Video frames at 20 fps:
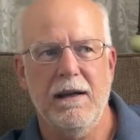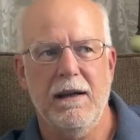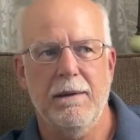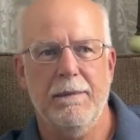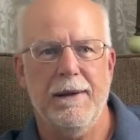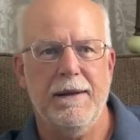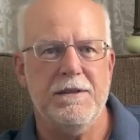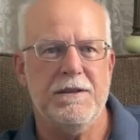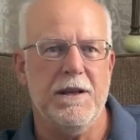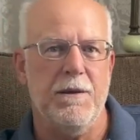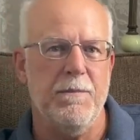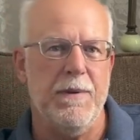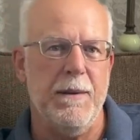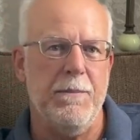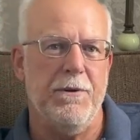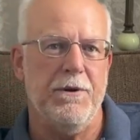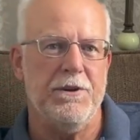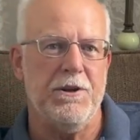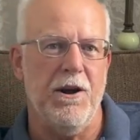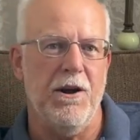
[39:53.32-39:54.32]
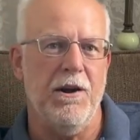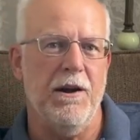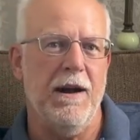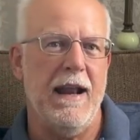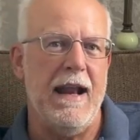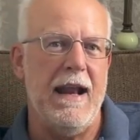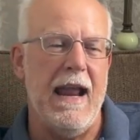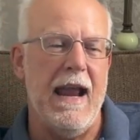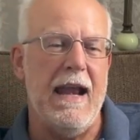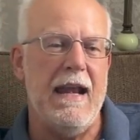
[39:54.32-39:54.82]
But some people are talking
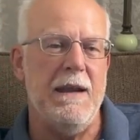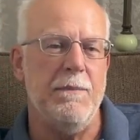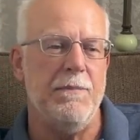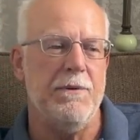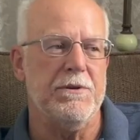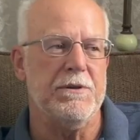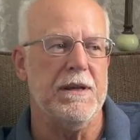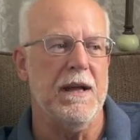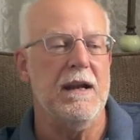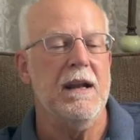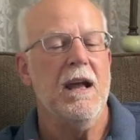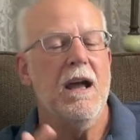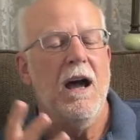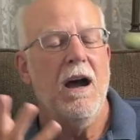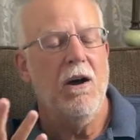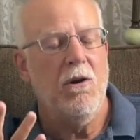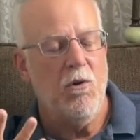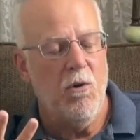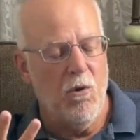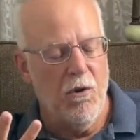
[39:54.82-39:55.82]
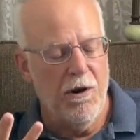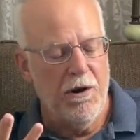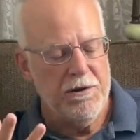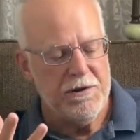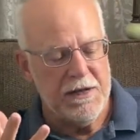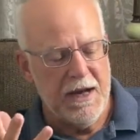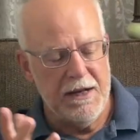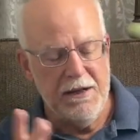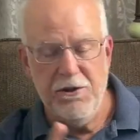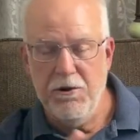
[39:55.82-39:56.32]
at 80%. Of
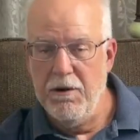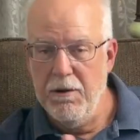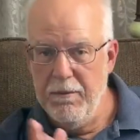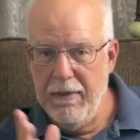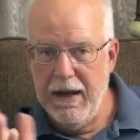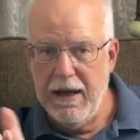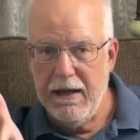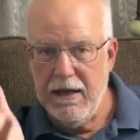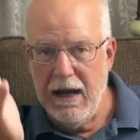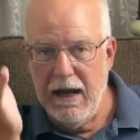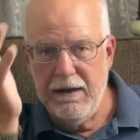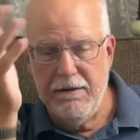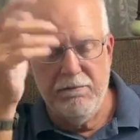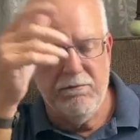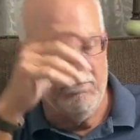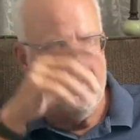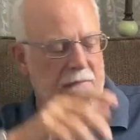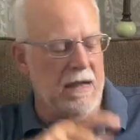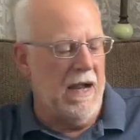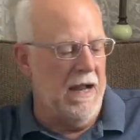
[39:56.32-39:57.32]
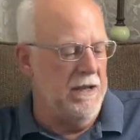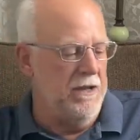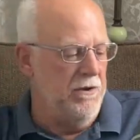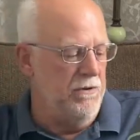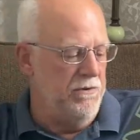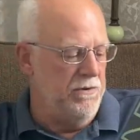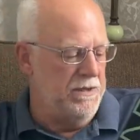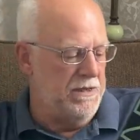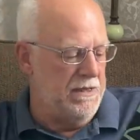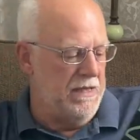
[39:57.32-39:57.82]
course, I do admit I
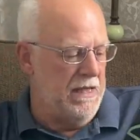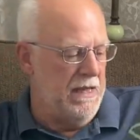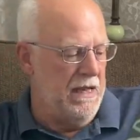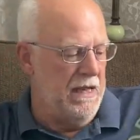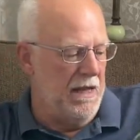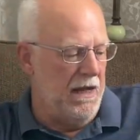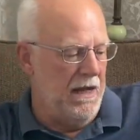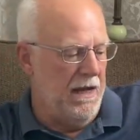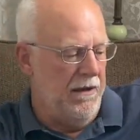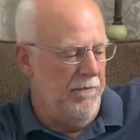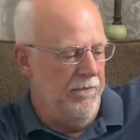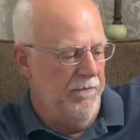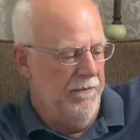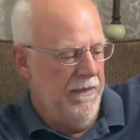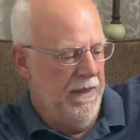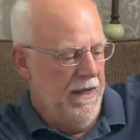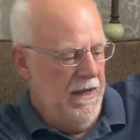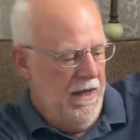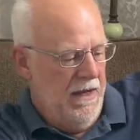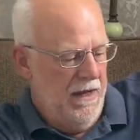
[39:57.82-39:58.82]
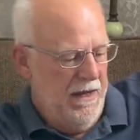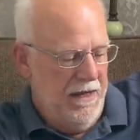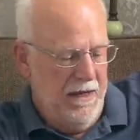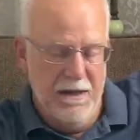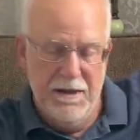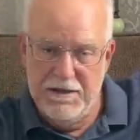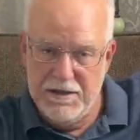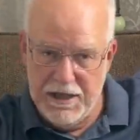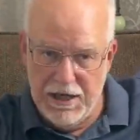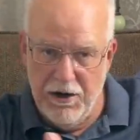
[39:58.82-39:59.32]
used the
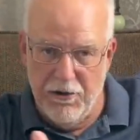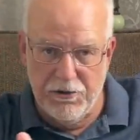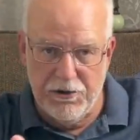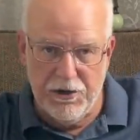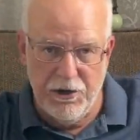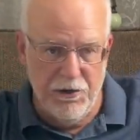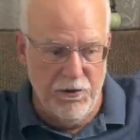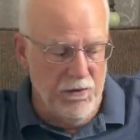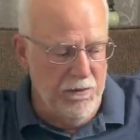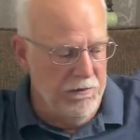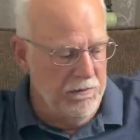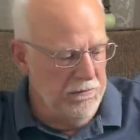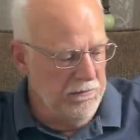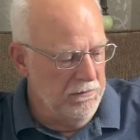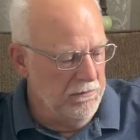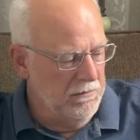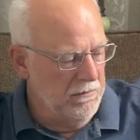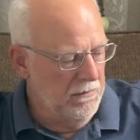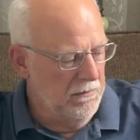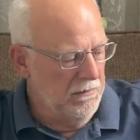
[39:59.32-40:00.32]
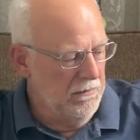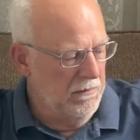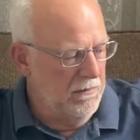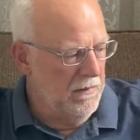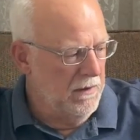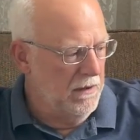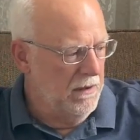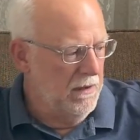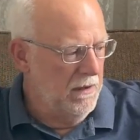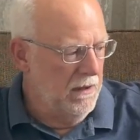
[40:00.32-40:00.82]
CO2,
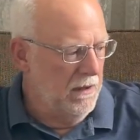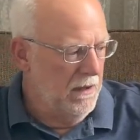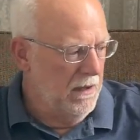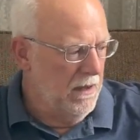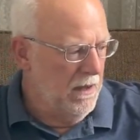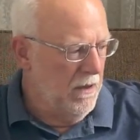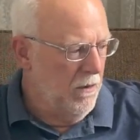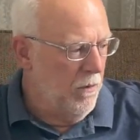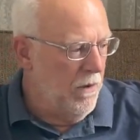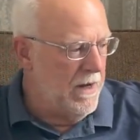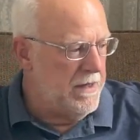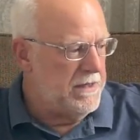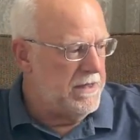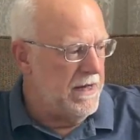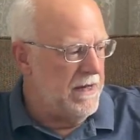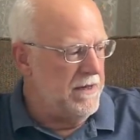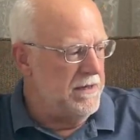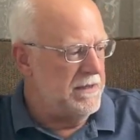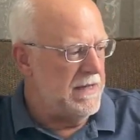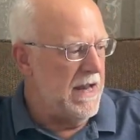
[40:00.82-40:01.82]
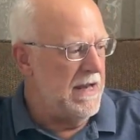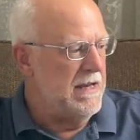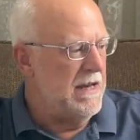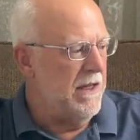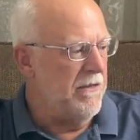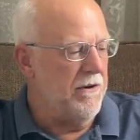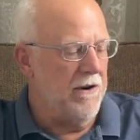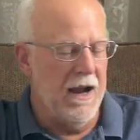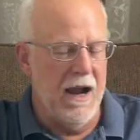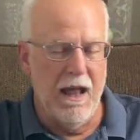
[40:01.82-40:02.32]
which is
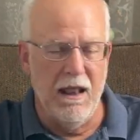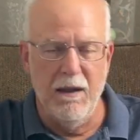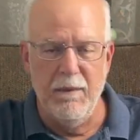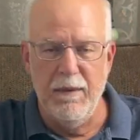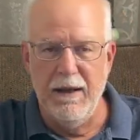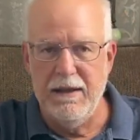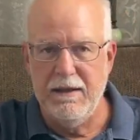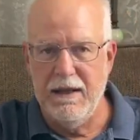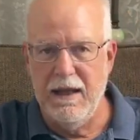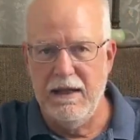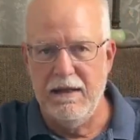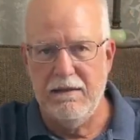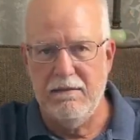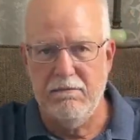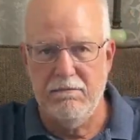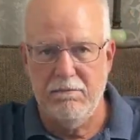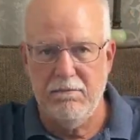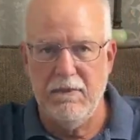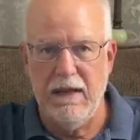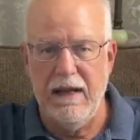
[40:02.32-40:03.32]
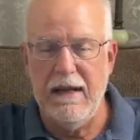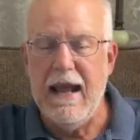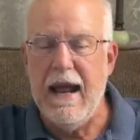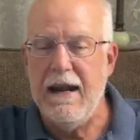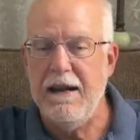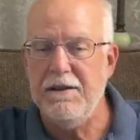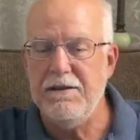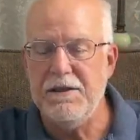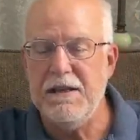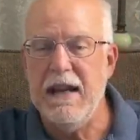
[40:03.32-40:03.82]
another element that
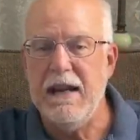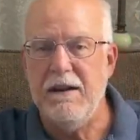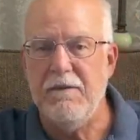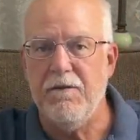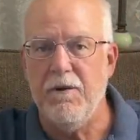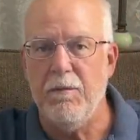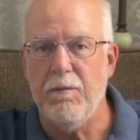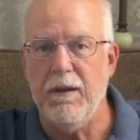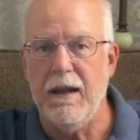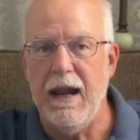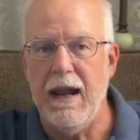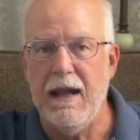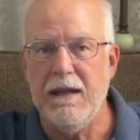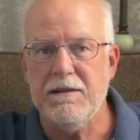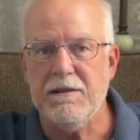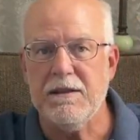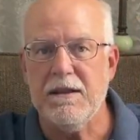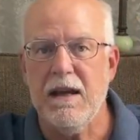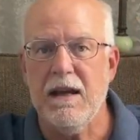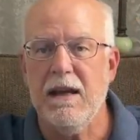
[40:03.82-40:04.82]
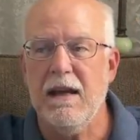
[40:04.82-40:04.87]
is needed for plants.